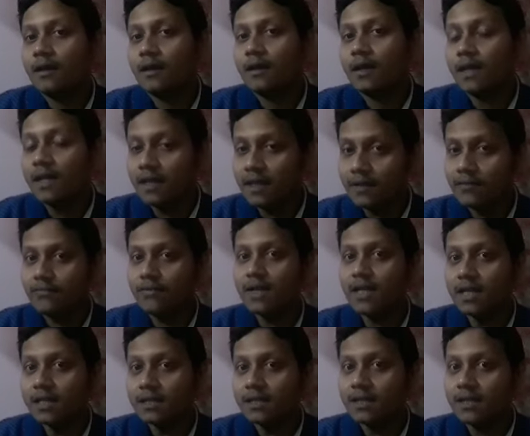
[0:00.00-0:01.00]
in the
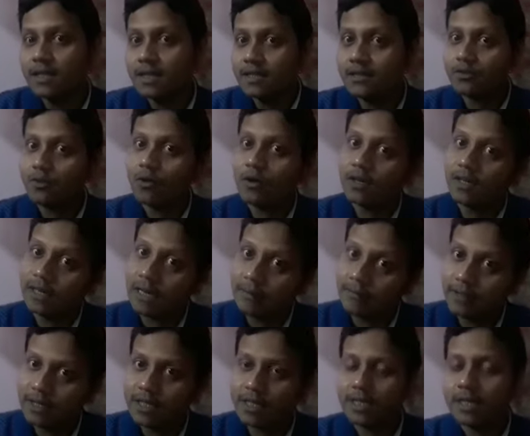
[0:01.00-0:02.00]
field is called
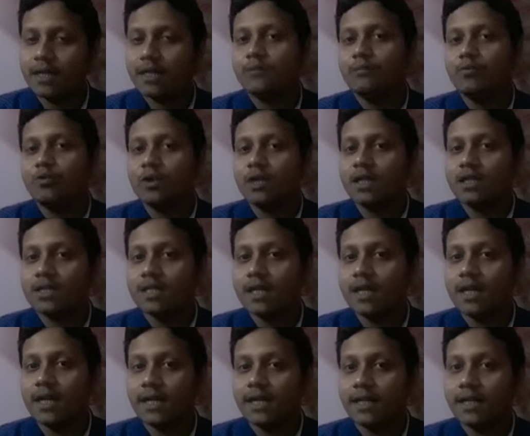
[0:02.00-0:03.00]
gravitational
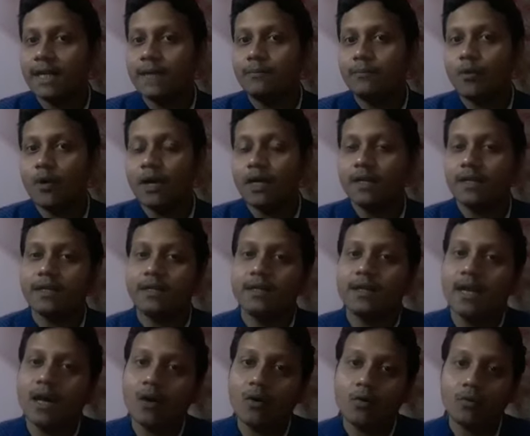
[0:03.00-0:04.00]
potential at that point.
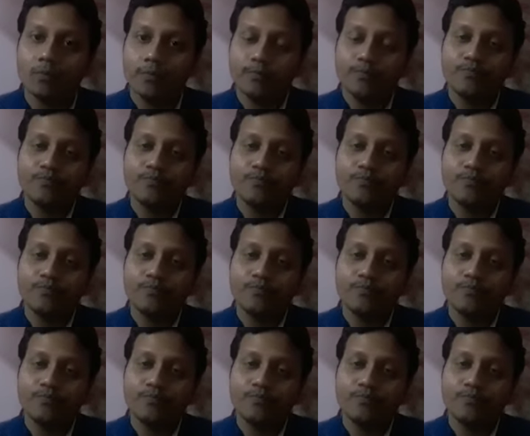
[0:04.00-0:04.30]
Now,